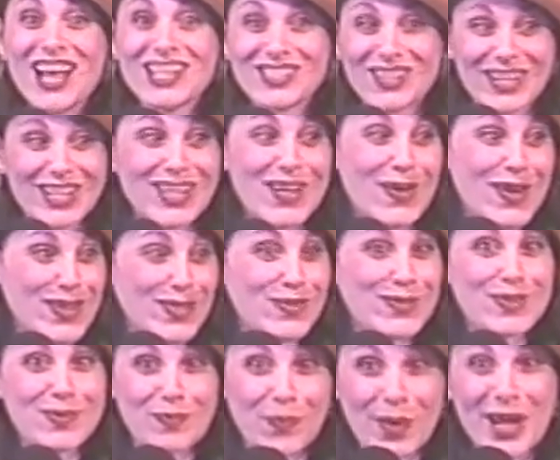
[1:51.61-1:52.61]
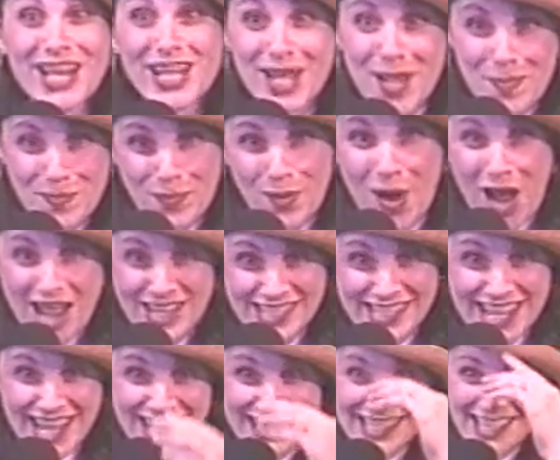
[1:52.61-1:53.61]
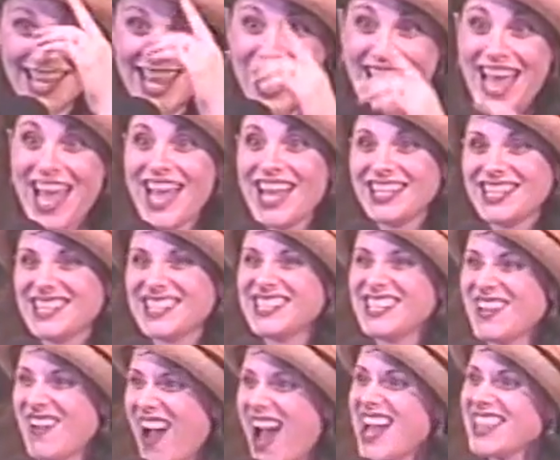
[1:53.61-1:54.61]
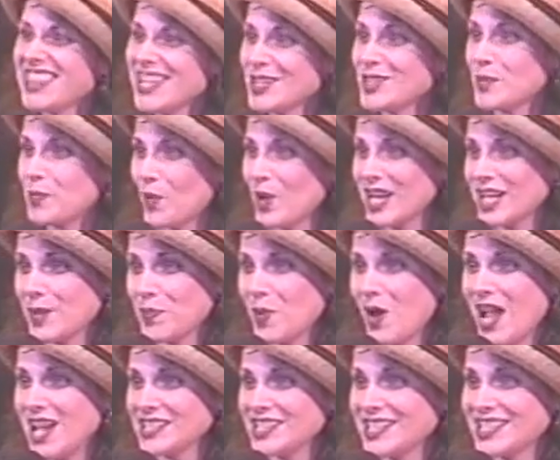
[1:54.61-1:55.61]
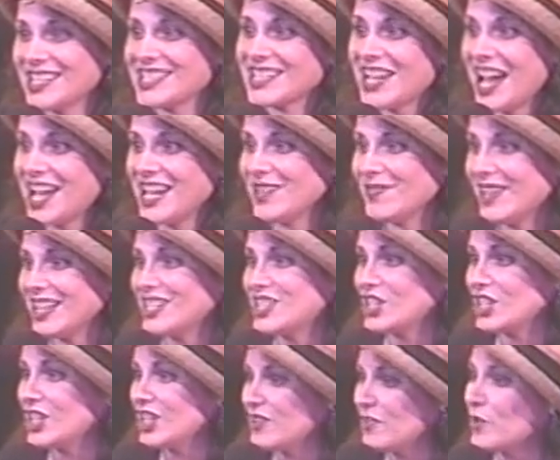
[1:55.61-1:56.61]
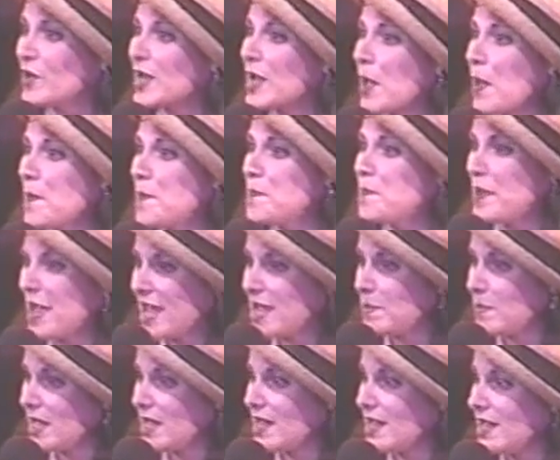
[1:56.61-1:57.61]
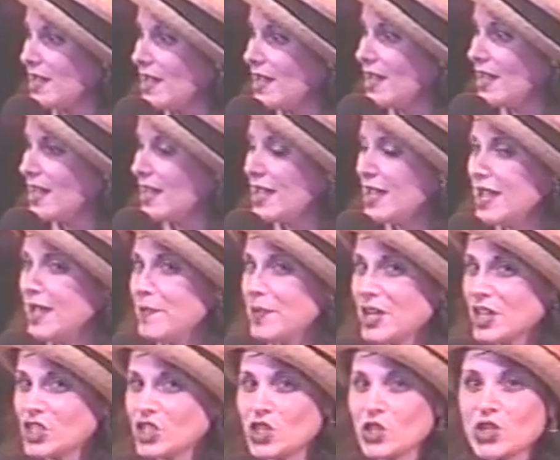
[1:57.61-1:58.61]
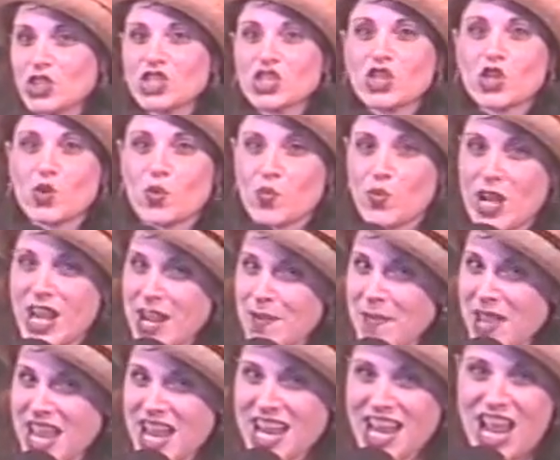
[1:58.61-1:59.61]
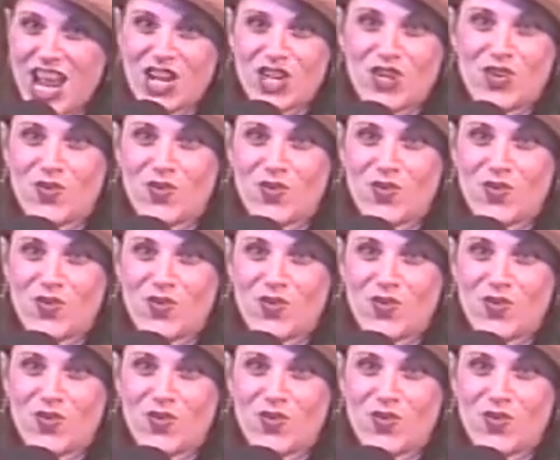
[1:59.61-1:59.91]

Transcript: I started going through the breakup process, and I think the breakup process is kind of like delivering a baby, because you're screaming and